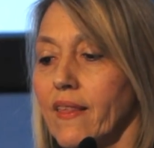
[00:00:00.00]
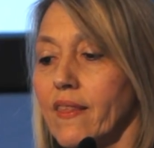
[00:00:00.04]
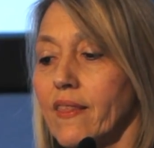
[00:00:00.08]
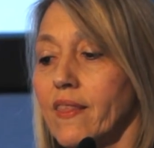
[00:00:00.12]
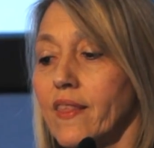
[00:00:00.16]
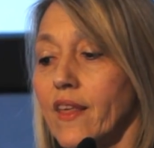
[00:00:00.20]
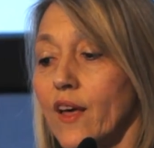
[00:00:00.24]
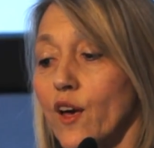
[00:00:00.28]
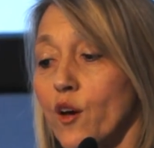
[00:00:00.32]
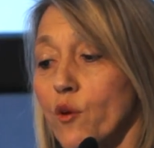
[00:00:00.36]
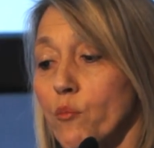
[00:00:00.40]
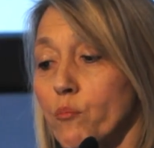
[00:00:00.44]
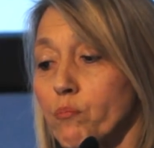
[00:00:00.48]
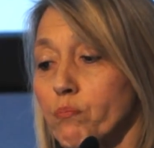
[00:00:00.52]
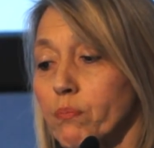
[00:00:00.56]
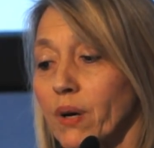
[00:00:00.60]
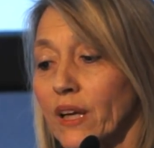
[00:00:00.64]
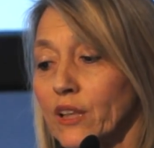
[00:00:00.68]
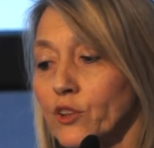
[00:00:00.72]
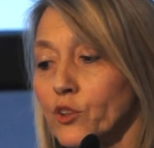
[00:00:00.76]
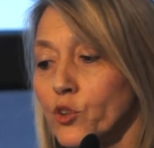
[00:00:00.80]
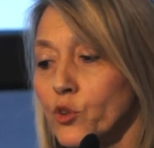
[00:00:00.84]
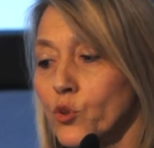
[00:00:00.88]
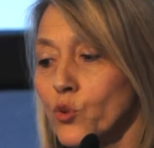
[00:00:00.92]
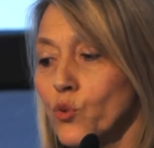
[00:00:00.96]
the
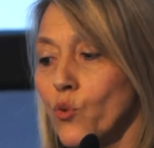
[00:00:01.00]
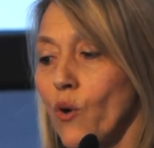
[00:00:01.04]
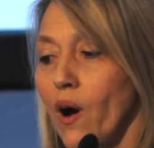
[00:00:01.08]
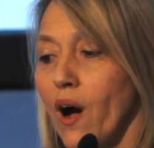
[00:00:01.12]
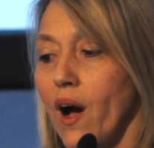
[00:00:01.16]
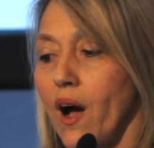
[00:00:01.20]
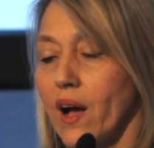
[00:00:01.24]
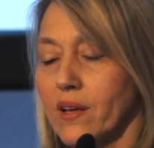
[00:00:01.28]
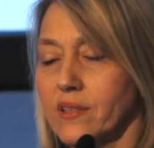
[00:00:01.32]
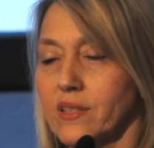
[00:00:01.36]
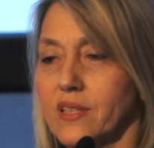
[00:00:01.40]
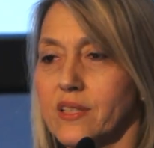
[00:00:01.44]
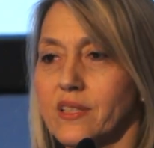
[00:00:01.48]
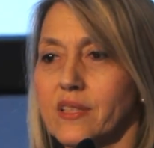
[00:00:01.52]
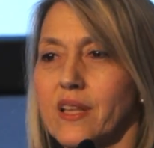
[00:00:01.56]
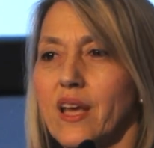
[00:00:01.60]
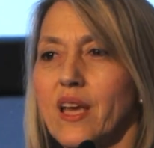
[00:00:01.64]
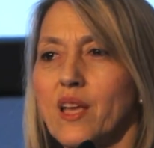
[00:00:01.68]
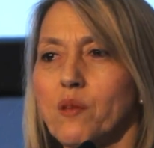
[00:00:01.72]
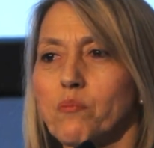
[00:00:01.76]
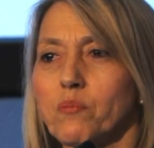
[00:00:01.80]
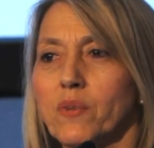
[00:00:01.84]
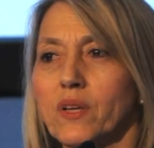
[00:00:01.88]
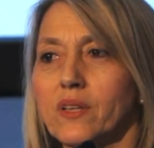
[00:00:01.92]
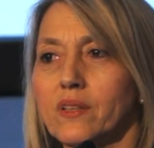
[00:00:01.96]
Pantou access
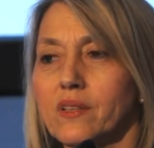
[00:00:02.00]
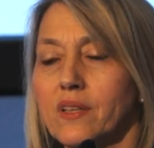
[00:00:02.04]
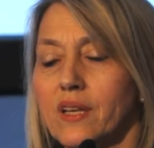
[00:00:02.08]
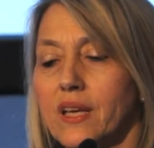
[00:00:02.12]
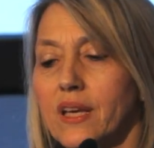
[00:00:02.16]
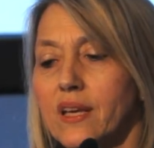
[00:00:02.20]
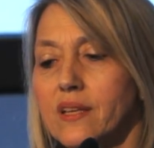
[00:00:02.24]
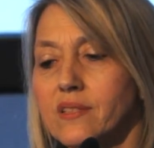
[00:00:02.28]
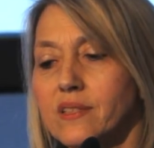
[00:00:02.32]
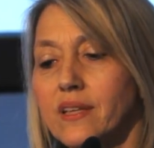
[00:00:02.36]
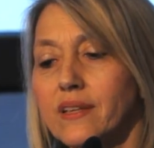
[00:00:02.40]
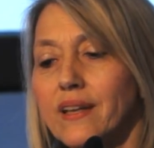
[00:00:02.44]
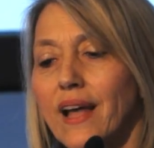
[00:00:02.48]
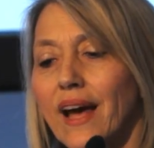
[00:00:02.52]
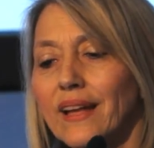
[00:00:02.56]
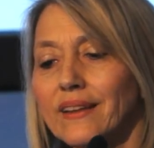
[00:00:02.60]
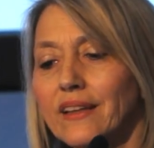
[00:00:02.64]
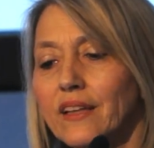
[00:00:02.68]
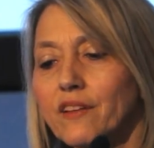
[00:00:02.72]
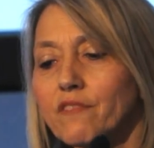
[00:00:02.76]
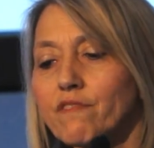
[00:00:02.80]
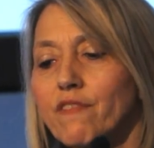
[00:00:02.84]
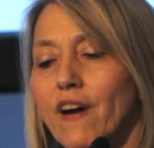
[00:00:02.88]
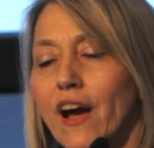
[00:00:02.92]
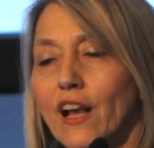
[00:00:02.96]
statement is an
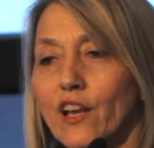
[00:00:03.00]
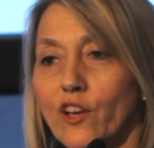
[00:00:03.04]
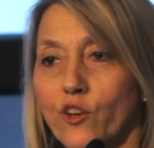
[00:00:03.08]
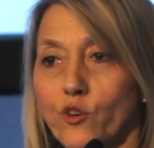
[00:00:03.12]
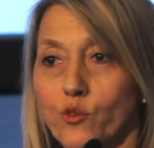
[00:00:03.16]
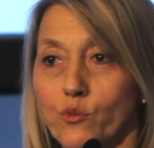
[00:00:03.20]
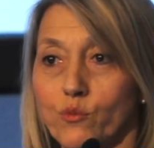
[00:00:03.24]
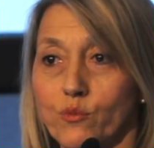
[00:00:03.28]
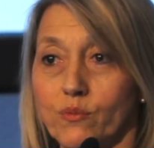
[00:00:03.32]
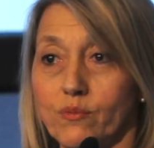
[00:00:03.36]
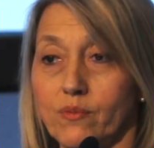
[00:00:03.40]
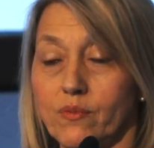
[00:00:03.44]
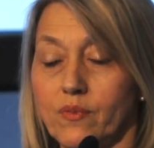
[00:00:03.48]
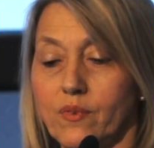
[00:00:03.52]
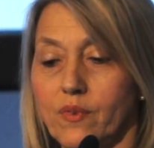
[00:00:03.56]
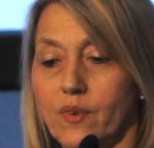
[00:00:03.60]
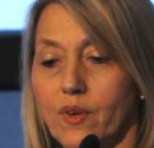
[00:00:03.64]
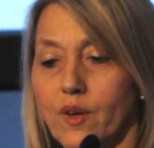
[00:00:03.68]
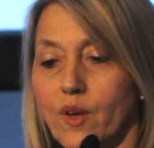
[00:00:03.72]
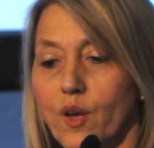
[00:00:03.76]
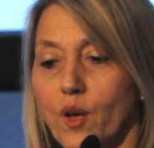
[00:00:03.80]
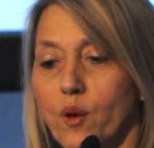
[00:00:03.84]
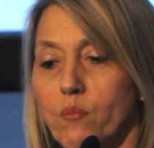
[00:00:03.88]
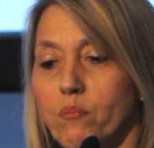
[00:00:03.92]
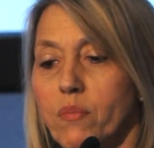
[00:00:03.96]
added value
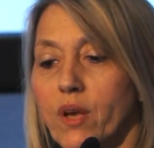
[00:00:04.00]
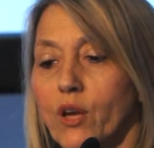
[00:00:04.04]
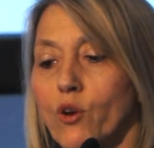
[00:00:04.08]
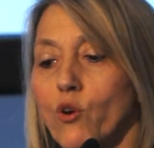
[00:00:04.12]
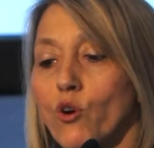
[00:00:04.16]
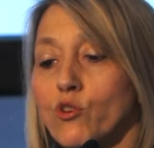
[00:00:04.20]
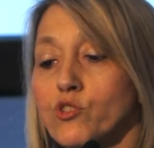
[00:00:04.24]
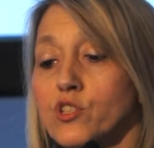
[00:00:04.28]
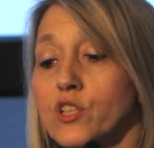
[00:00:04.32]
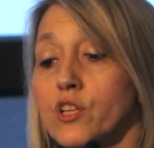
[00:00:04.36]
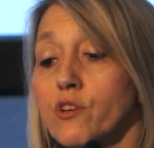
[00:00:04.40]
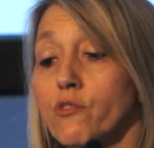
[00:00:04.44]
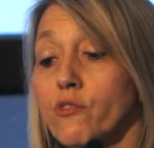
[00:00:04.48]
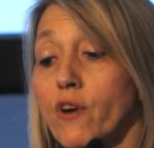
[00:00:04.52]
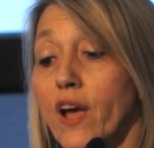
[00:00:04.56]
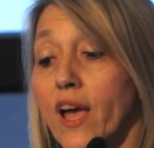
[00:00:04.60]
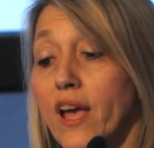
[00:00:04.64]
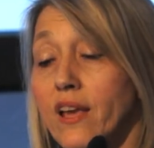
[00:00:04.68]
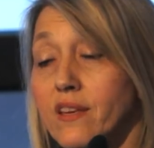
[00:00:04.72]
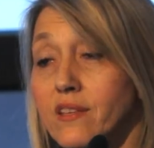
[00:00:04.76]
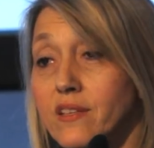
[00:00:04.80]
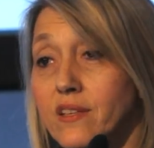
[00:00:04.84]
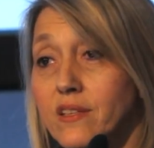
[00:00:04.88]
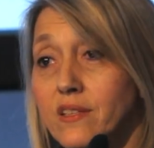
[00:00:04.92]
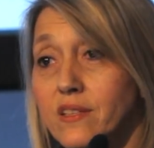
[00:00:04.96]
because it
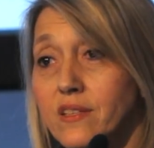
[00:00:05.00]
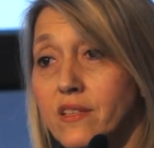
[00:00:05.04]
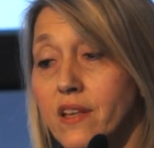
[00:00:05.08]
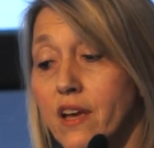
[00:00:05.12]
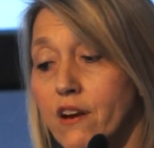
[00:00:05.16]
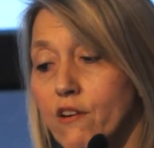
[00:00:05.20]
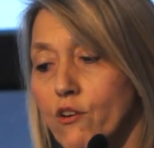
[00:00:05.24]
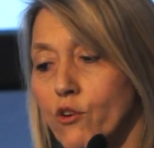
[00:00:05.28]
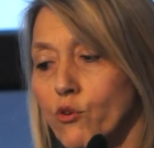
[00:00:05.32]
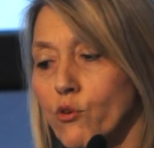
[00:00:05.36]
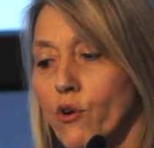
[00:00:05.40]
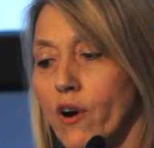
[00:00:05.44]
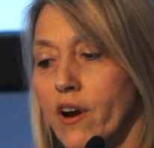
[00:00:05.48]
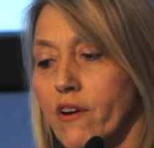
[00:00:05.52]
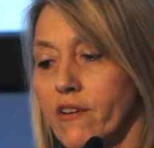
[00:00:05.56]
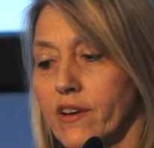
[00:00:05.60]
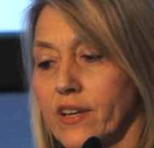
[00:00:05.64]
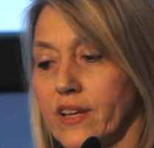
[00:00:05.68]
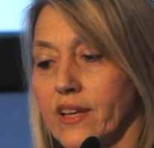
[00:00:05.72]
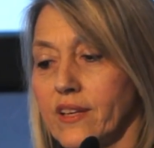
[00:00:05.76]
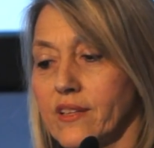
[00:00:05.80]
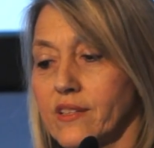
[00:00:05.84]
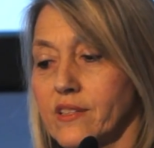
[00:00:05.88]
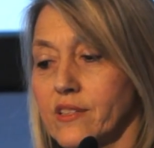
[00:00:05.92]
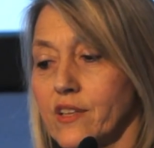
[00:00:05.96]
raises their
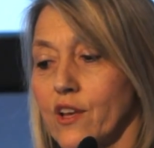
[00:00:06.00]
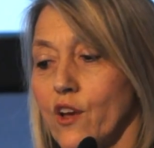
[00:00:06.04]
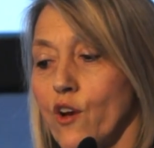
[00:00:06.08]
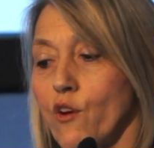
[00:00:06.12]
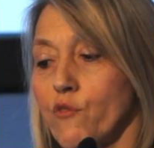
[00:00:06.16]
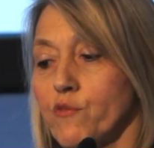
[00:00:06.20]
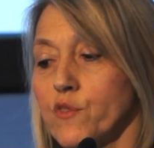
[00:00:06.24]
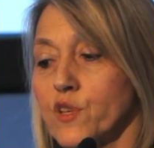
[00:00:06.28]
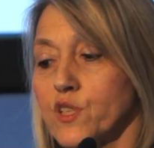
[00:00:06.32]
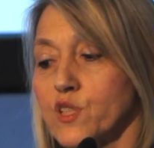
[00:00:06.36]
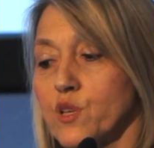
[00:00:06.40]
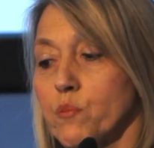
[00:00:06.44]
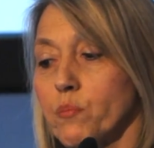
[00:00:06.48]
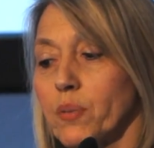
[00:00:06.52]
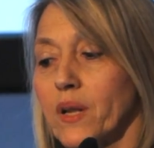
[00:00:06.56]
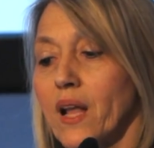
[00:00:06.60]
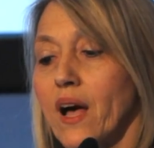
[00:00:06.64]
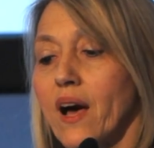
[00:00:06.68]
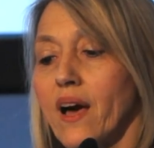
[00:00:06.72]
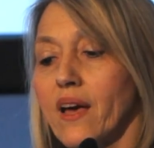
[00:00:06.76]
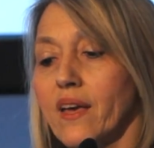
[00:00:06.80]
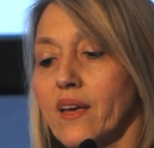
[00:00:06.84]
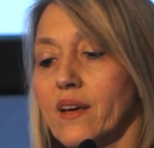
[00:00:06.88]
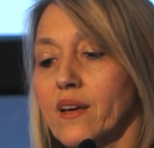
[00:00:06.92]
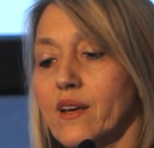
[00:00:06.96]
awareness of the
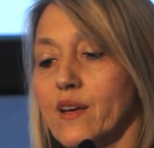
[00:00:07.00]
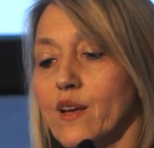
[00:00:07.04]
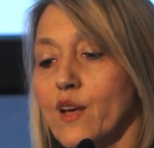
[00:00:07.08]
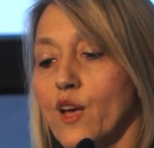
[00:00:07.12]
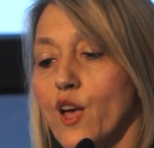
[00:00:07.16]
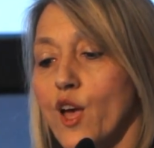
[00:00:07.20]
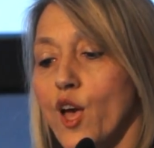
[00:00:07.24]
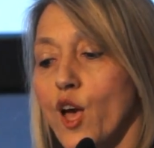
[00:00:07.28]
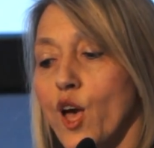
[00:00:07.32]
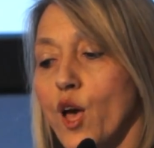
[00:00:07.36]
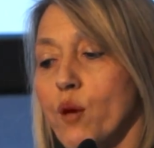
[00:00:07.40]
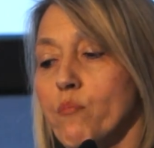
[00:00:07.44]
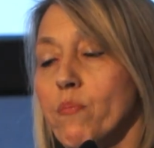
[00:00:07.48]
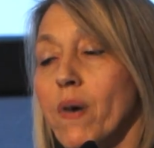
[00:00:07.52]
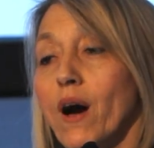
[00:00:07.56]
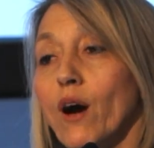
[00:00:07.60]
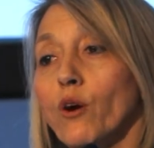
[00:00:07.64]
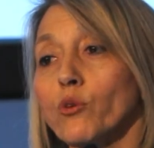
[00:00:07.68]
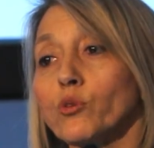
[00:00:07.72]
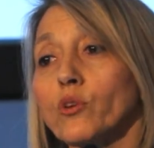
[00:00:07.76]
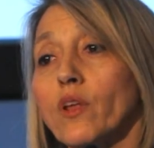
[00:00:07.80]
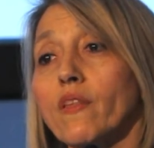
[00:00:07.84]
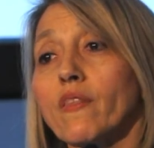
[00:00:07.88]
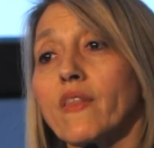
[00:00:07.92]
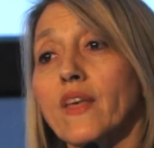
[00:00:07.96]
supplier
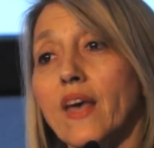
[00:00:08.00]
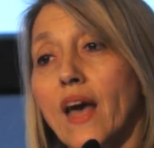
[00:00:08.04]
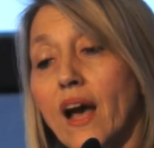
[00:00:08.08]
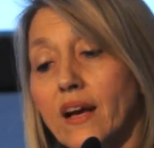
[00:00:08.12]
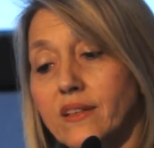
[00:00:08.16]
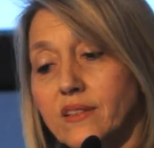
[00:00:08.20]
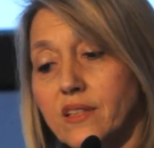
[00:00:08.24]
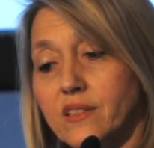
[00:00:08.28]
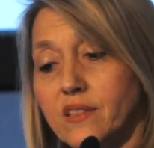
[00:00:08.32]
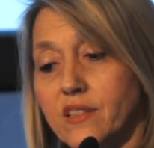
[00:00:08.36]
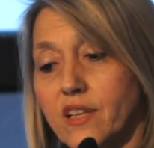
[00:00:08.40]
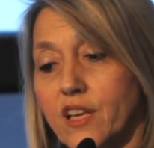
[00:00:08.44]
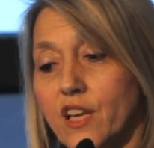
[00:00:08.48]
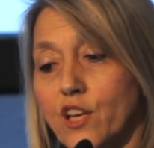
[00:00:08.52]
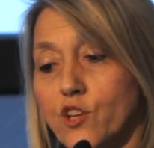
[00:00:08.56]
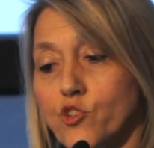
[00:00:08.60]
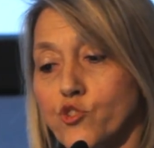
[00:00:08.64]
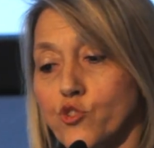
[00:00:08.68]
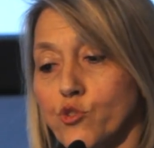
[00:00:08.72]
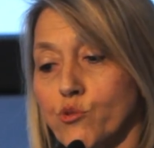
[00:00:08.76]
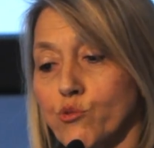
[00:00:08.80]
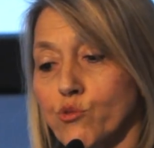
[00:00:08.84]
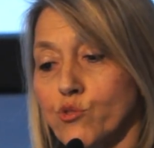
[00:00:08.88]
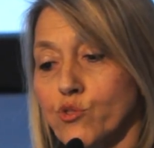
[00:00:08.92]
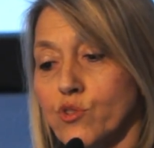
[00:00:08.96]
about the access
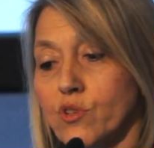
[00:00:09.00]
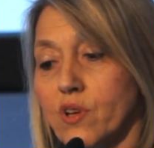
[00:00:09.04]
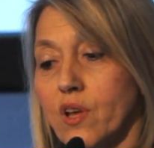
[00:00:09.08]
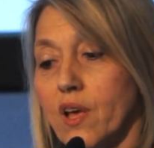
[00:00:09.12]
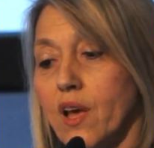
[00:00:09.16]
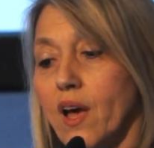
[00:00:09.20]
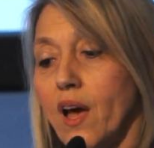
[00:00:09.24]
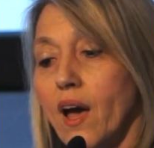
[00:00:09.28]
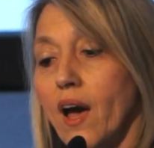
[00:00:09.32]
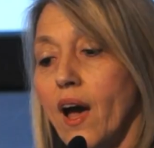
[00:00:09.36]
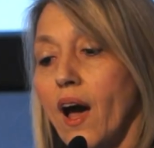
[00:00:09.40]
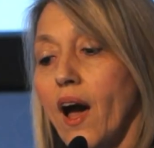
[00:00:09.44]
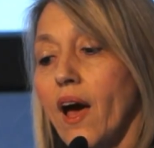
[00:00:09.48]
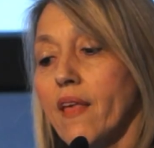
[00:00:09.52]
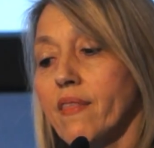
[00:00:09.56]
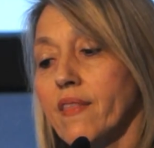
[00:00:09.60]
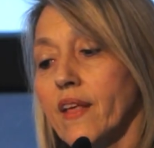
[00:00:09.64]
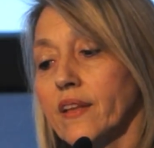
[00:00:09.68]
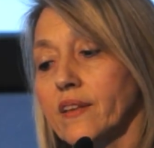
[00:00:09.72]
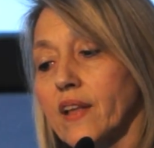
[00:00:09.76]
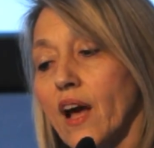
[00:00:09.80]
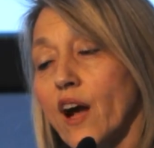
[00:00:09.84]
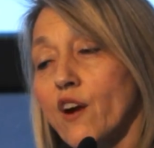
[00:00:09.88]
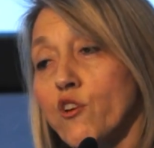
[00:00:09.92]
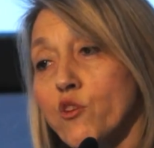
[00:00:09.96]
issues
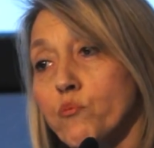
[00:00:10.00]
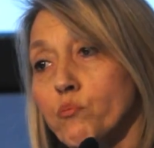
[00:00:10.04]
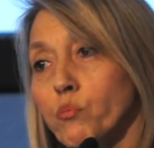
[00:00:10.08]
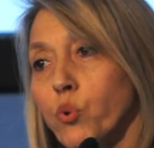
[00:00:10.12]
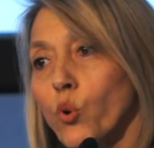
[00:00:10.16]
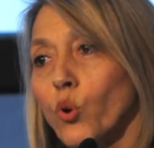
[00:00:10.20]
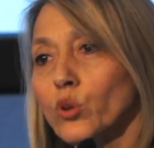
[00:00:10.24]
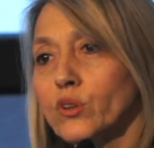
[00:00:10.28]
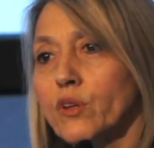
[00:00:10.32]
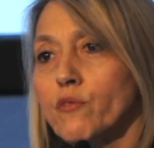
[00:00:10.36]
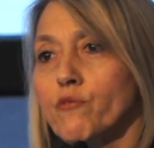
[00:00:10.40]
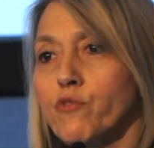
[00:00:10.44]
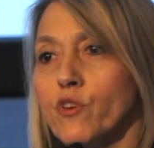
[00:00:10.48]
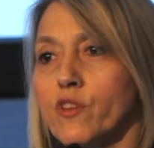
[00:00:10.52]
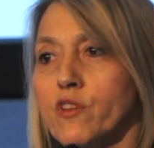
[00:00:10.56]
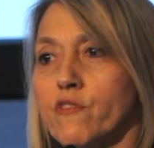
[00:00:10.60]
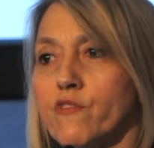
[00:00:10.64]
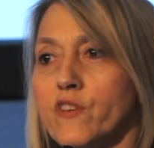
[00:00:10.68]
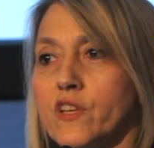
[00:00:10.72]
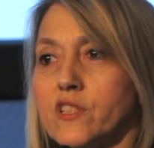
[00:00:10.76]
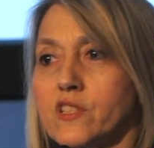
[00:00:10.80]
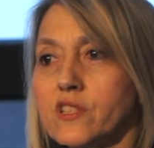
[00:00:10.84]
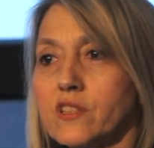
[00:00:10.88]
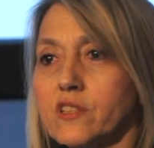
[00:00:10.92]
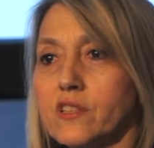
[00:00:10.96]
that are important for the
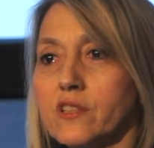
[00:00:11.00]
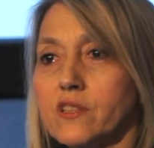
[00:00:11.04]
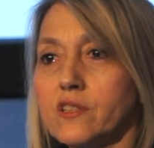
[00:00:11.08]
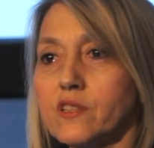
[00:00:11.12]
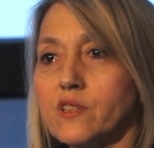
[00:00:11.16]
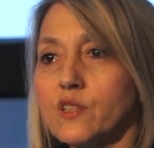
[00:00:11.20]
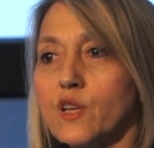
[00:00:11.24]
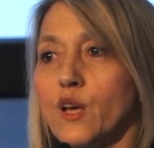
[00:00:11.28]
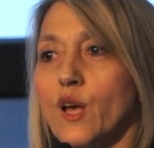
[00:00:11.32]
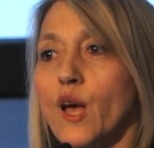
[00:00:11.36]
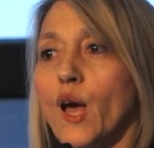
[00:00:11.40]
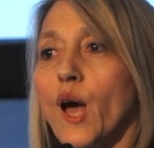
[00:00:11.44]
visitors.